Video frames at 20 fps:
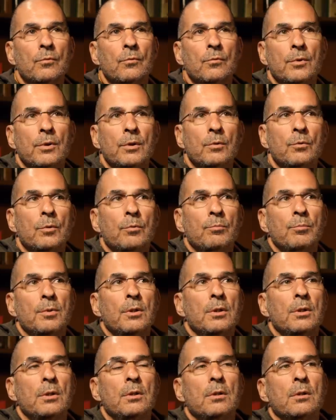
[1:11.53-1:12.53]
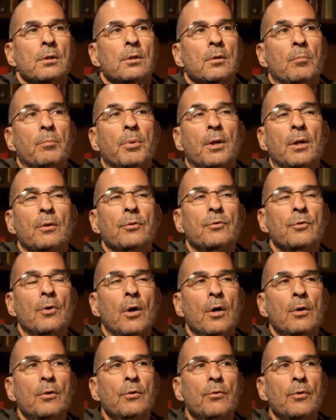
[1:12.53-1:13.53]
we would be compelled to
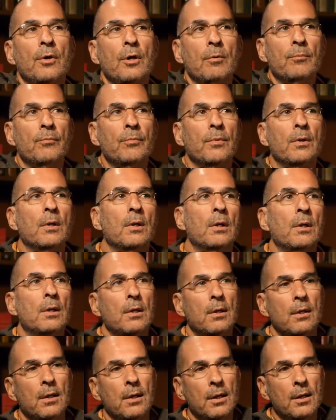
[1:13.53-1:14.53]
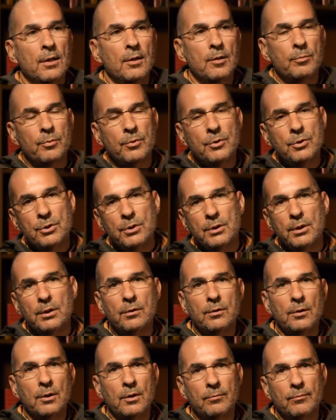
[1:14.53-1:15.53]
honor them and
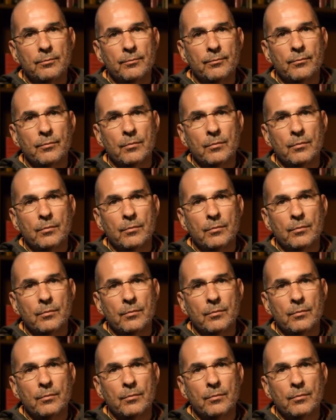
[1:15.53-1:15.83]
appreciate them.